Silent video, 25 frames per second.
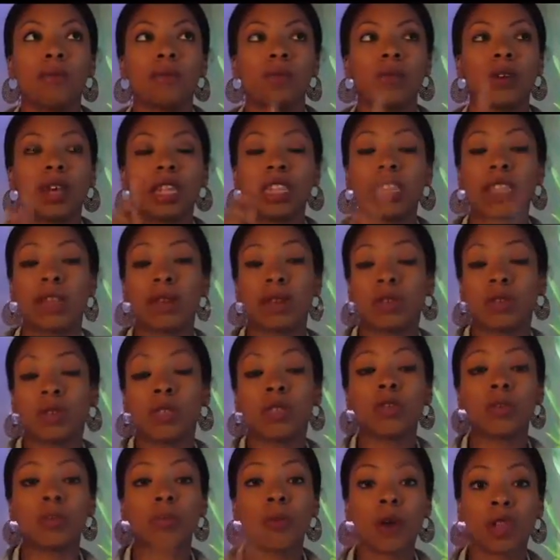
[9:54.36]
wait, there was
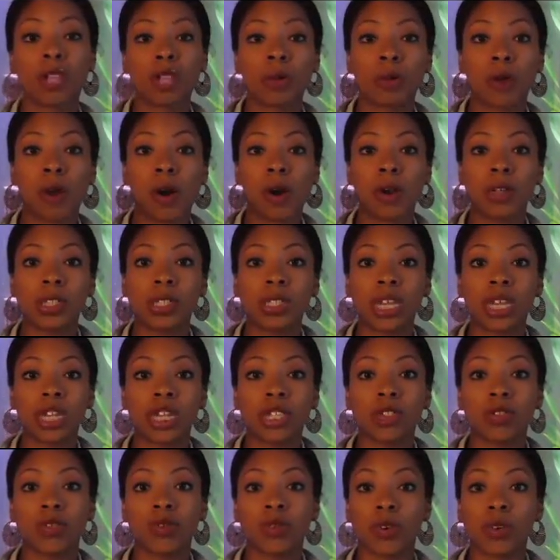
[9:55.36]
a report they were going to get
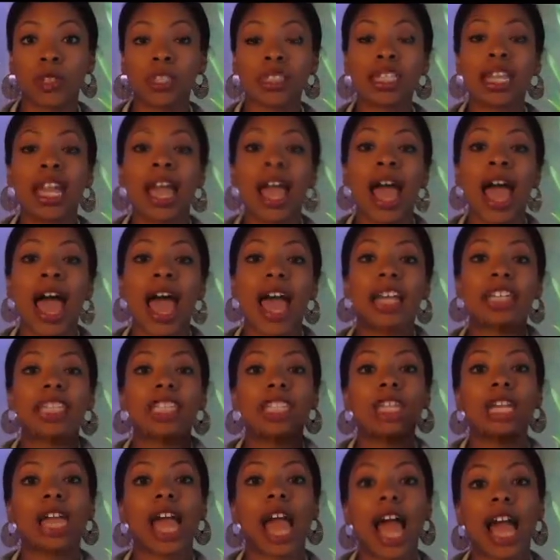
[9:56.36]
a divorce, and
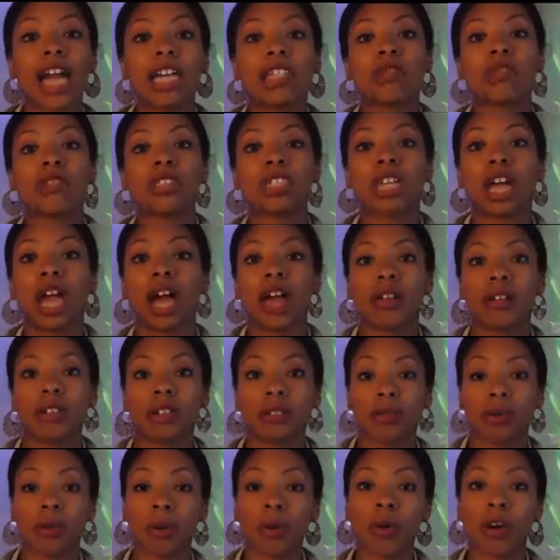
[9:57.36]
she asked for child
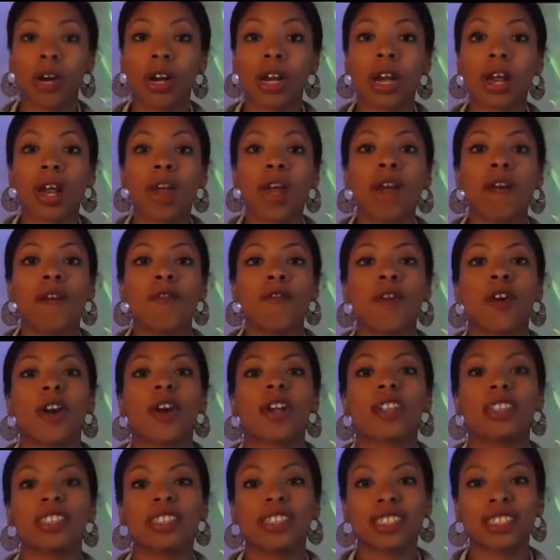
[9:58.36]
support for
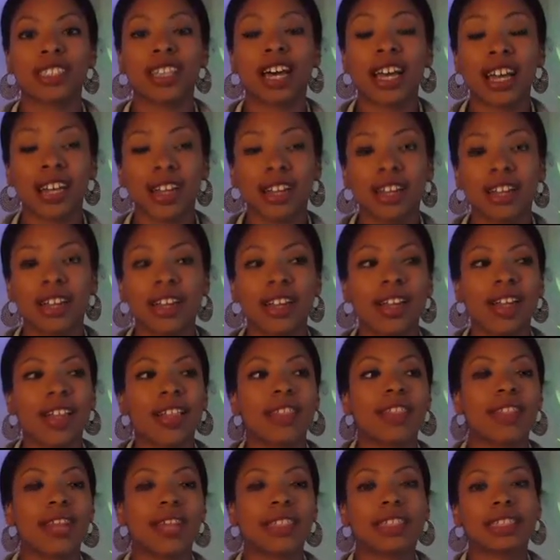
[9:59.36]
her son
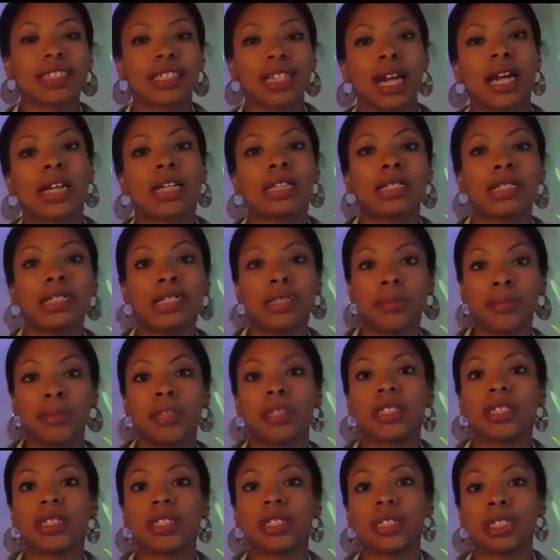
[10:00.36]
that's not
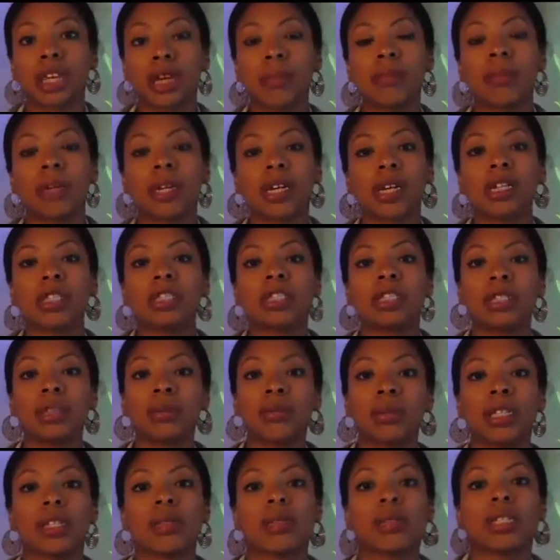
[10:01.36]
Timberland's son, because
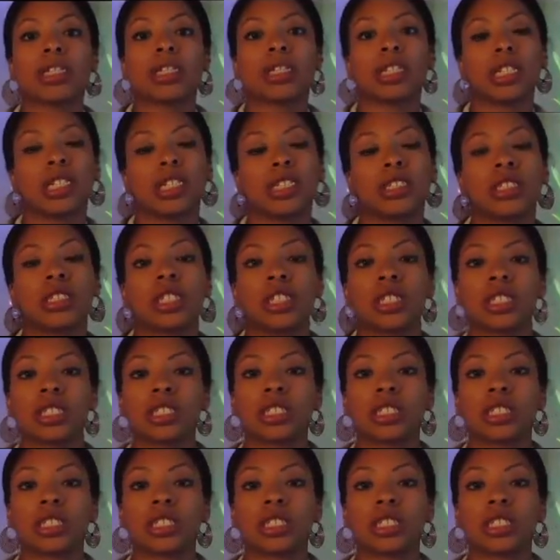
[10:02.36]
Timberland basically took in the